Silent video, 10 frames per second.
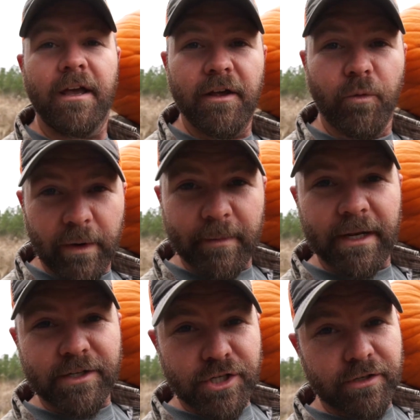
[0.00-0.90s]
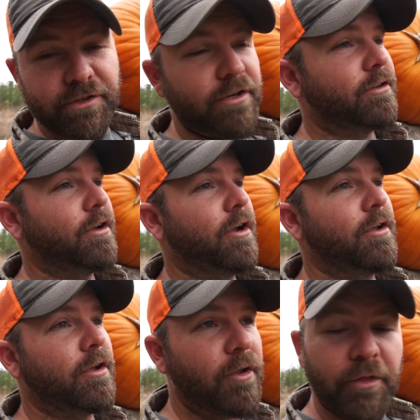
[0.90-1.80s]
women and children are
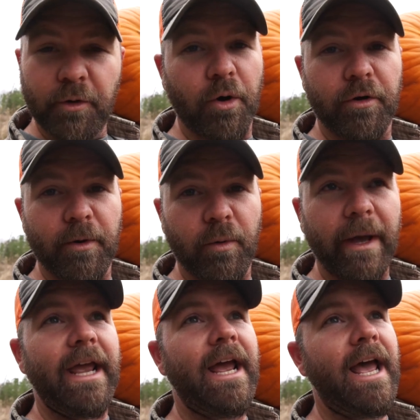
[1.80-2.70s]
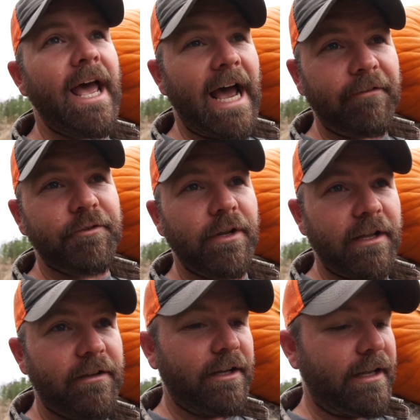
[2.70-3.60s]
throwing them away after they're
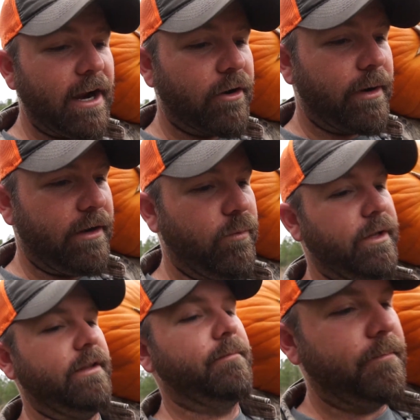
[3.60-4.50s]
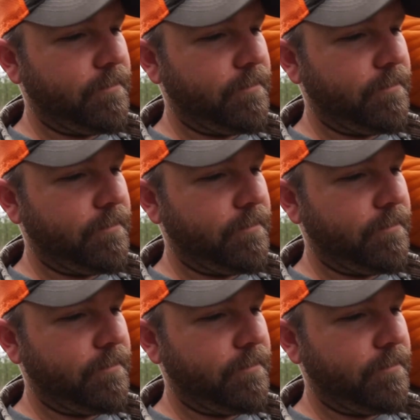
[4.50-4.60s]
done decorating with them.